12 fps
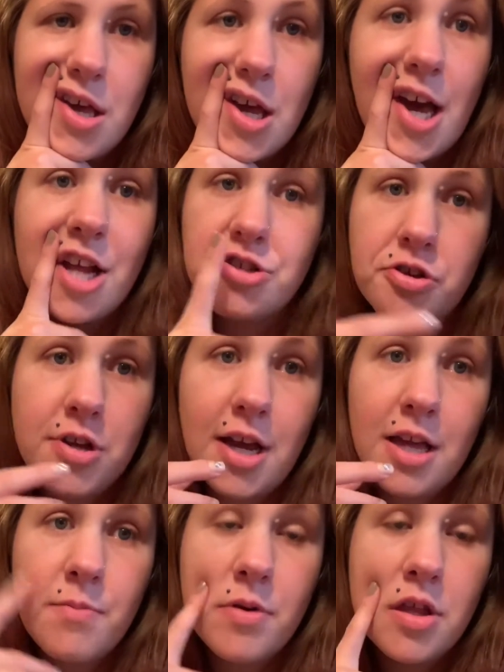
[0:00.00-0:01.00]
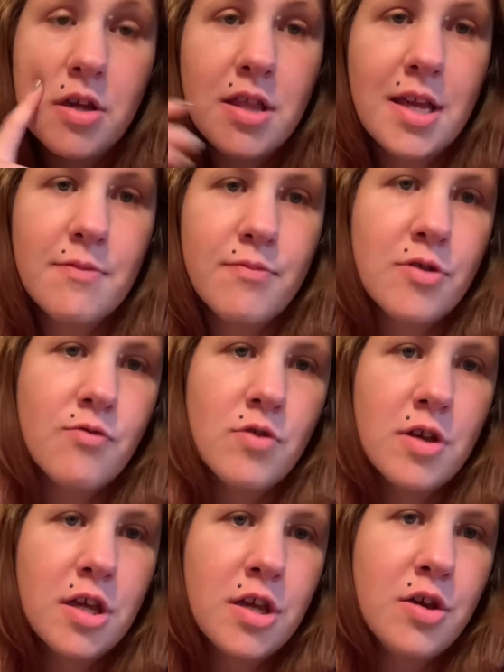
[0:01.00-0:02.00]
I show you guys, but these really
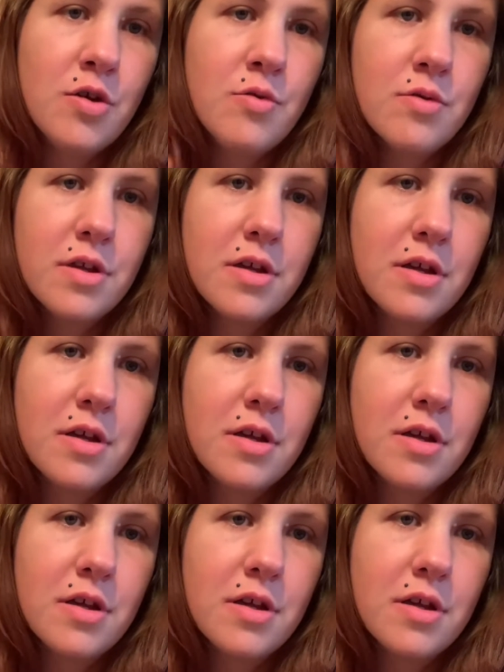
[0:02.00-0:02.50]
cute,